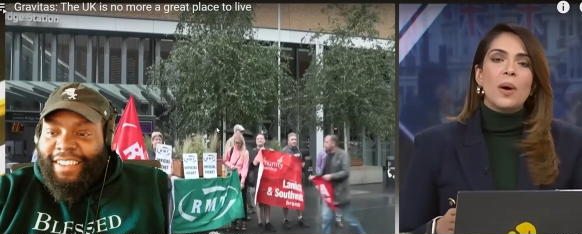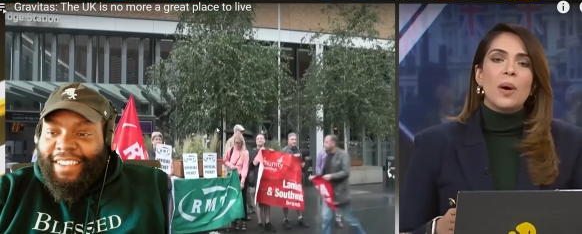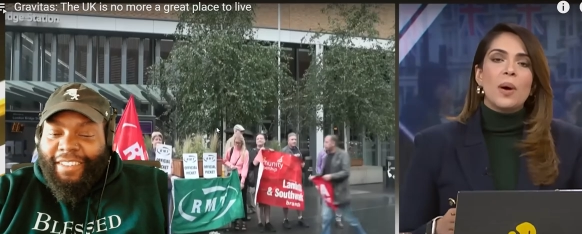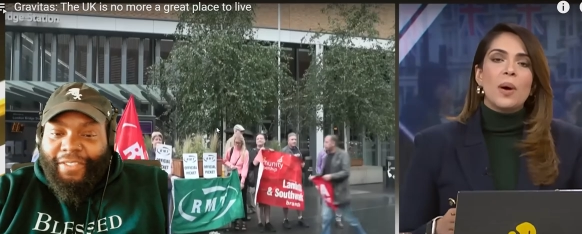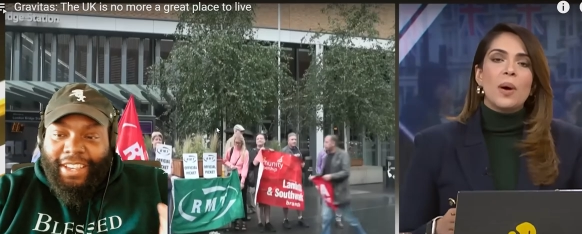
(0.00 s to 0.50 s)

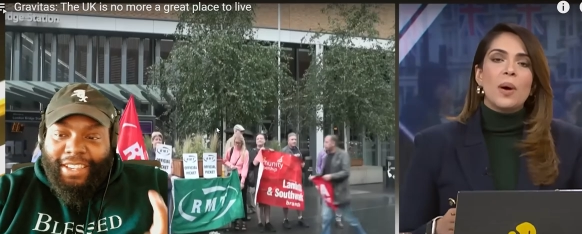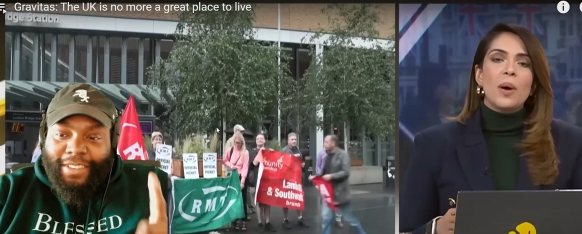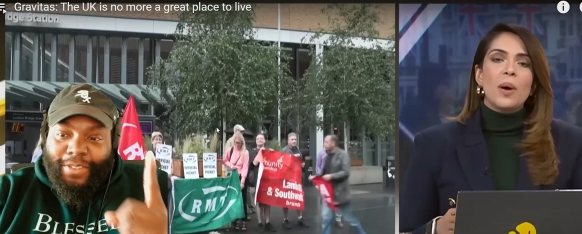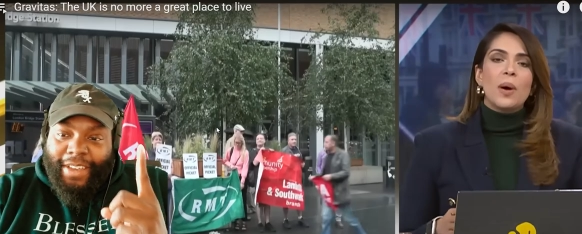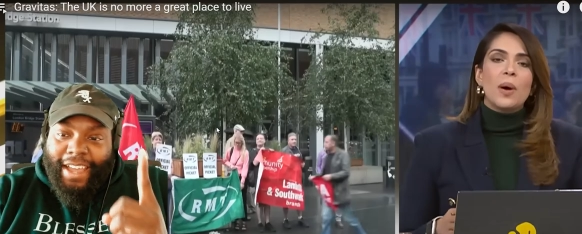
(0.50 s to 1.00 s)
Speaker 1: Festival
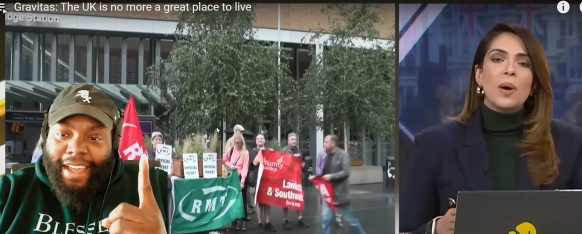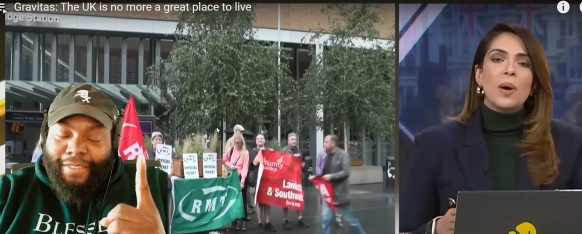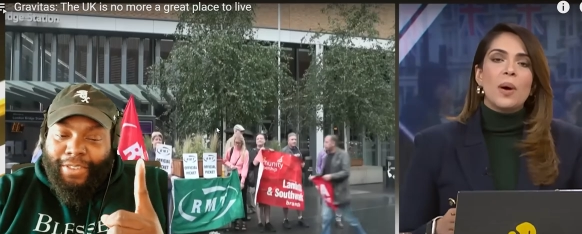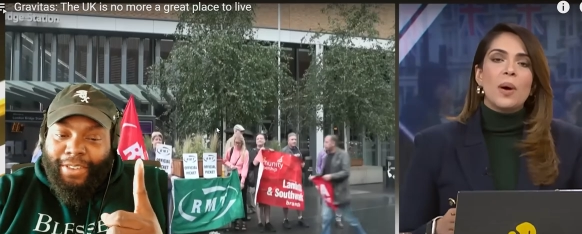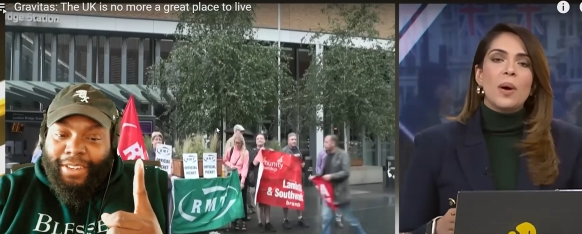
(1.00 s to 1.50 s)

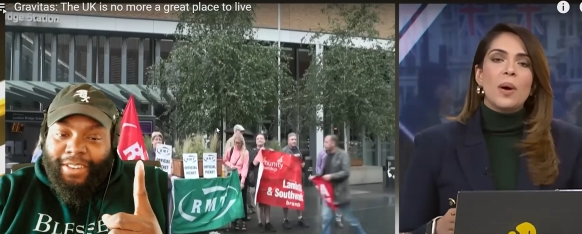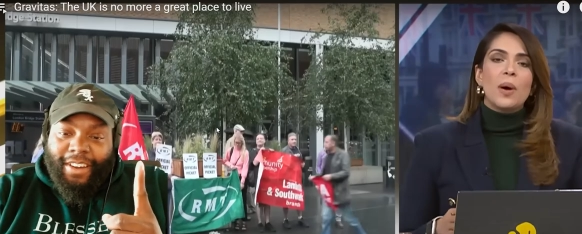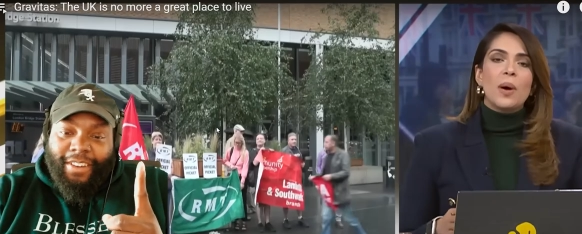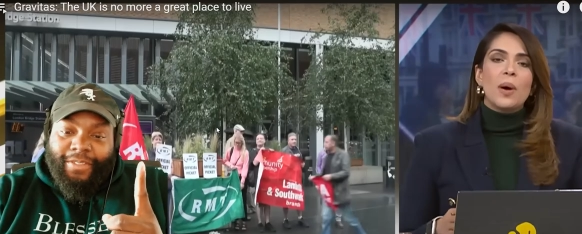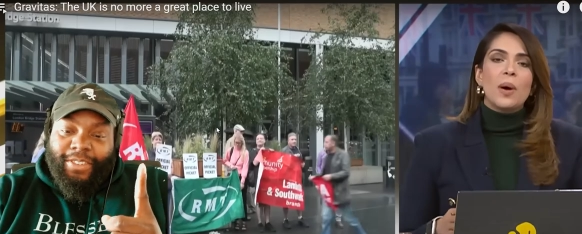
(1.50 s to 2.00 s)
carnival
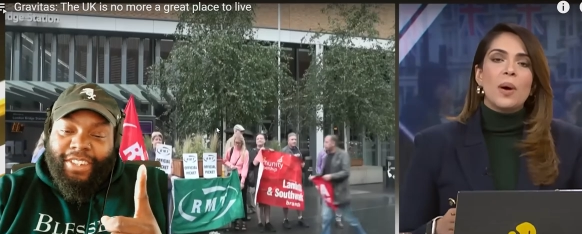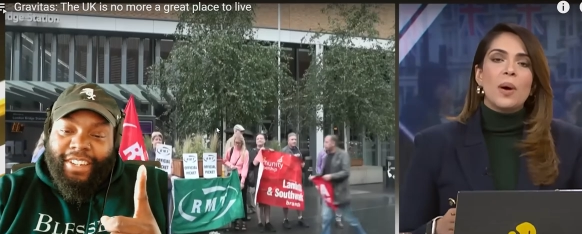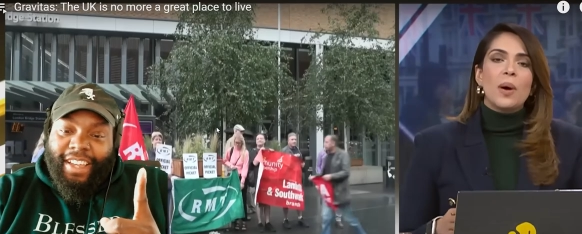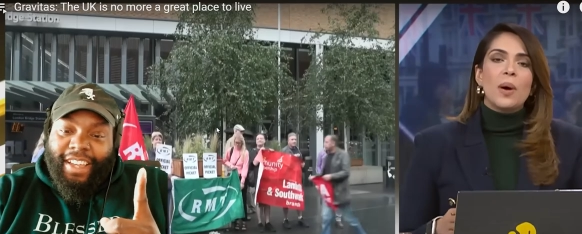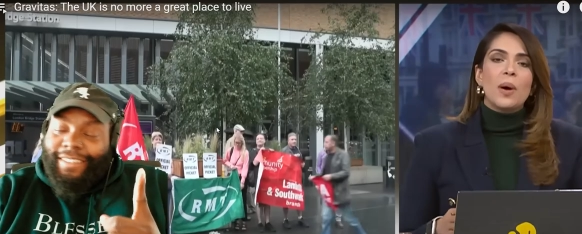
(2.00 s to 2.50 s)
in
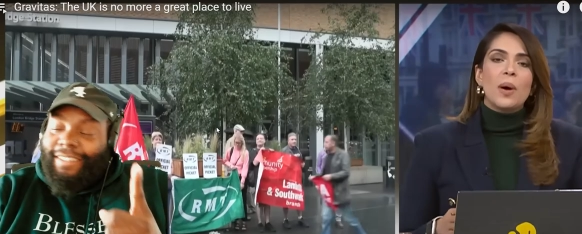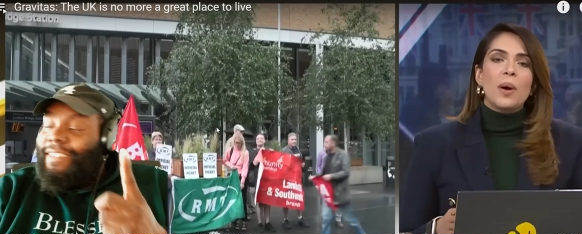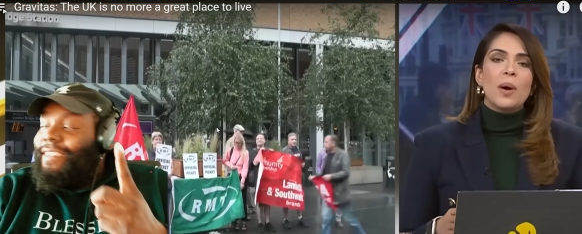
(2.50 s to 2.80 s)
Chicago